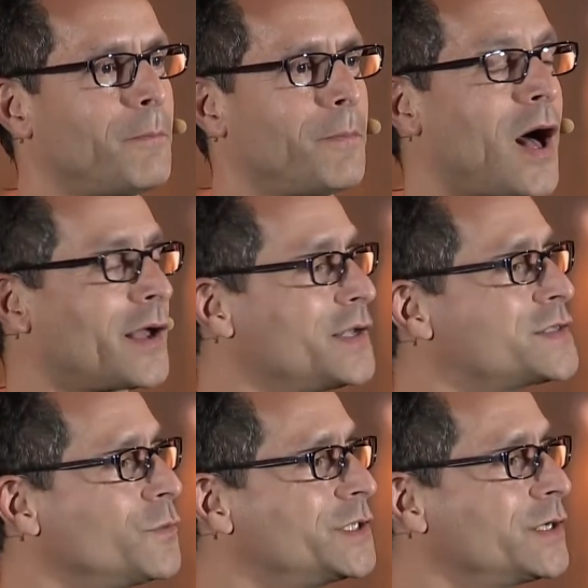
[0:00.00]

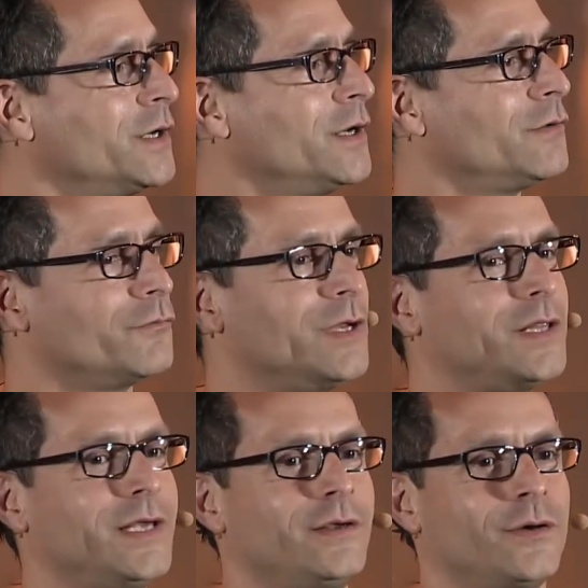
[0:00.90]
pockets, which
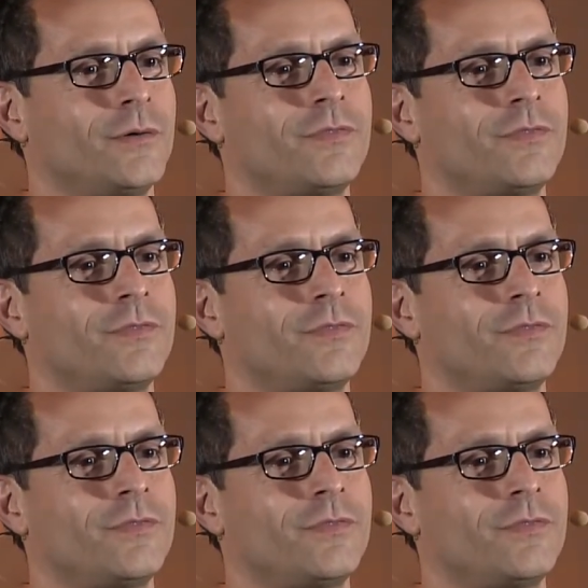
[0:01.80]
really, you know,